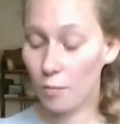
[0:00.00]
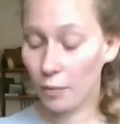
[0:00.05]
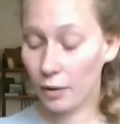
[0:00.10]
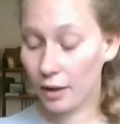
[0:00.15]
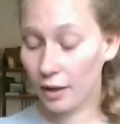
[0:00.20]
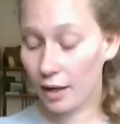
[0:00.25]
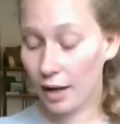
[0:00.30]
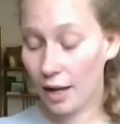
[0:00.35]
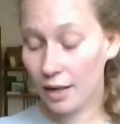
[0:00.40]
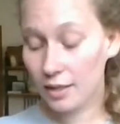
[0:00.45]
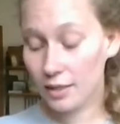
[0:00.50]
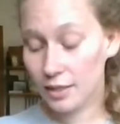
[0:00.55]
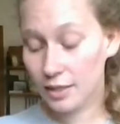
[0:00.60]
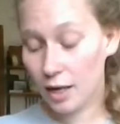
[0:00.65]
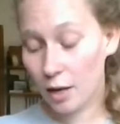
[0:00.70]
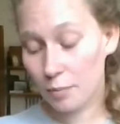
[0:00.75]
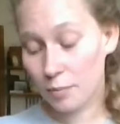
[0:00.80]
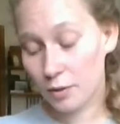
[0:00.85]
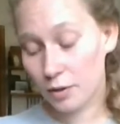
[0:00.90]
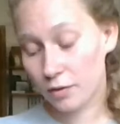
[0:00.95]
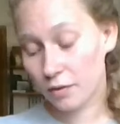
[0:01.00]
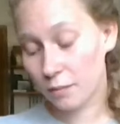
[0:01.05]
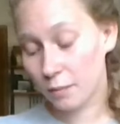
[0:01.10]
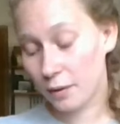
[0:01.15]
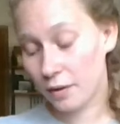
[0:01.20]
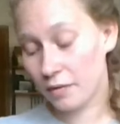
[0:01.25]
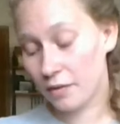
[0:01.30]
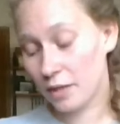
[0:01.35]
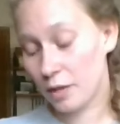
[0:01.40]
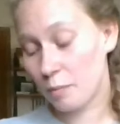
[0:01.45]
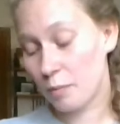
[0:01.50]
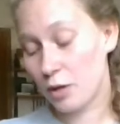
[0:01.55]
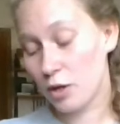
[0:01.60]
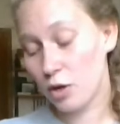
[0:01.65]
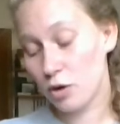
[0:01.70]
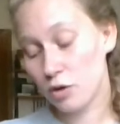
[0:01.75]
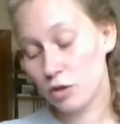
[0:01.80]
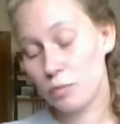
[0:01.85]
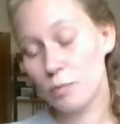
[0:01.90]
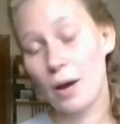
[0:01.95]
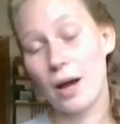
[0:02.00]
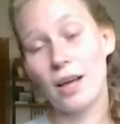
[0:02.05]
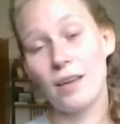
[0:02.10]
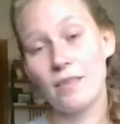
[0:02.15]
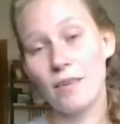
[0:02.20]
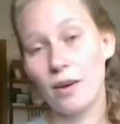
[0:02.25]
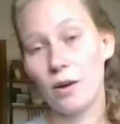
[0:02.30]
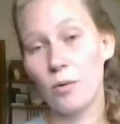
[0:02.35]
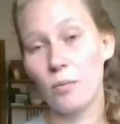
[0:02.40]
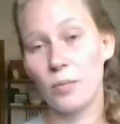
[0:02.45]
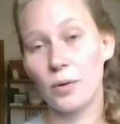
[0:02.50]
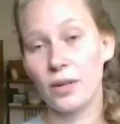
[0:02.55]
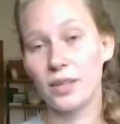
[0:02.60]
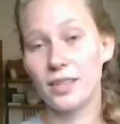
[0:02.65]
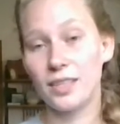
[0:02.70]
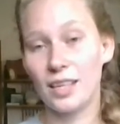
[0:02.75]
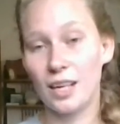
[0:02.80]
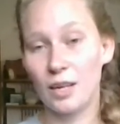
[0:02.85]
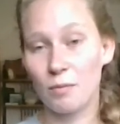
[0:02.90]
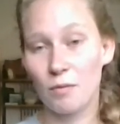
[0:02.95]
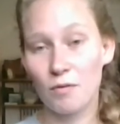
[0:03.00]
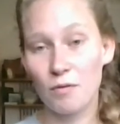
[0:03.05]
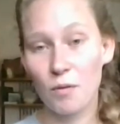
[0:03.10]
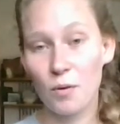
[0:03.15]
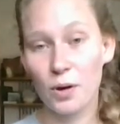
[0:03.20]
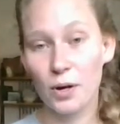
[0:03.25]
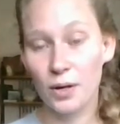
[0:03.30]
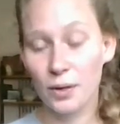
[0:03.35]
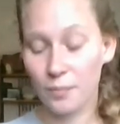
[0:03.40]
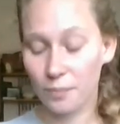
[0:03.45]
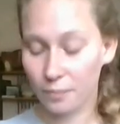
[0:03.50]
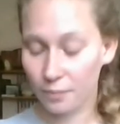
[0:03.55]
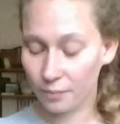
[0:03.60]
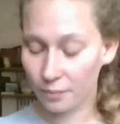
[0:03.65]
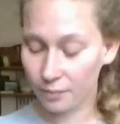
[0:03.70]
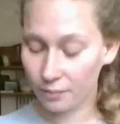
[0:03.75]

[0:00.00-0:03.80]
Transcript: but it hadn't stopped her from giving them a huge pile of homework the day before.